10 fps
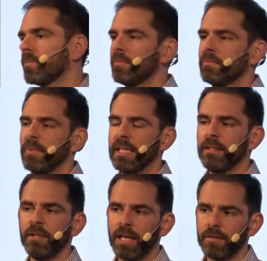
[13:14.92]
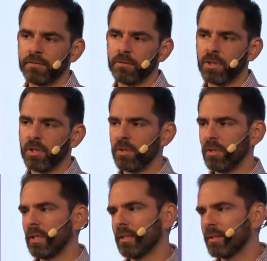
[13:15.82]
When you have to
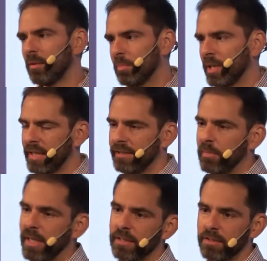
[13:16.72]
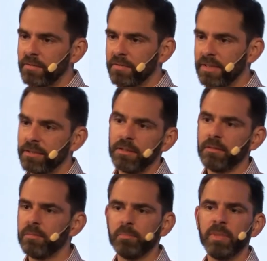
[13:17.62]
call somebody in the back office,
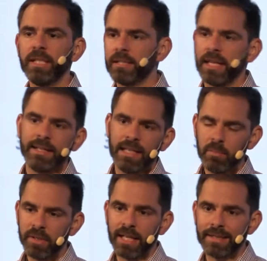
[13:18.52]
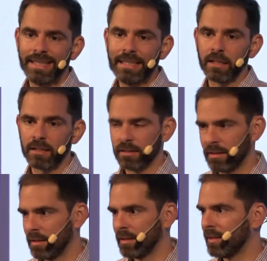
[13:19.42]
please enable that link,
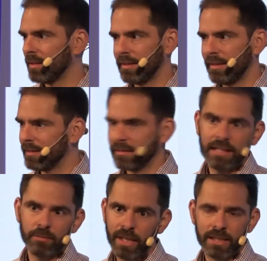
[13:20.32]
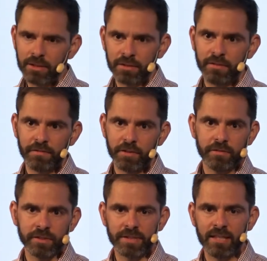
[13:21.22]
and then wait on the phone
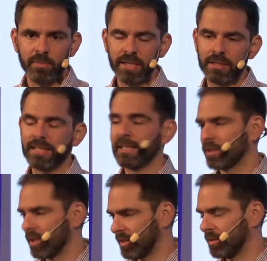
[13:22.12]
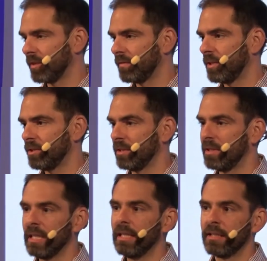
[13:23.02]
for 10 minutes, that's just not efficient.
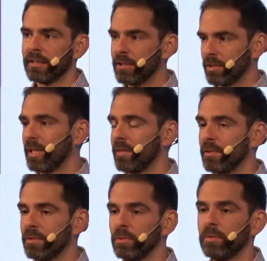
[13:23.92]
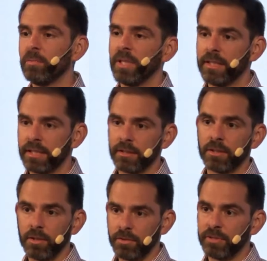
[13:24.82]
They should have a tool where they can
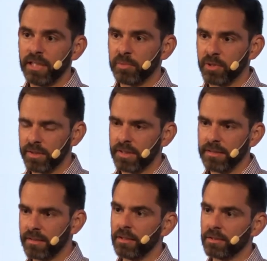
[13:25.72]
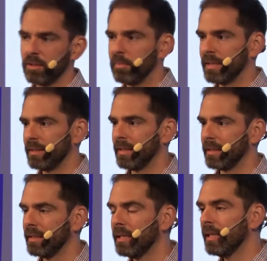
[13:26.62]
go through that process
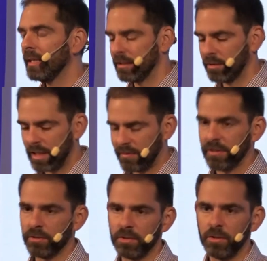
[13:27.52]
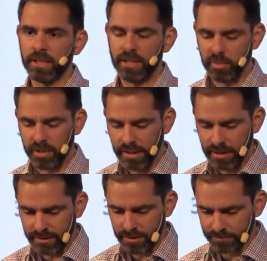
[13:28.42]
automatically, not having to call anybody else.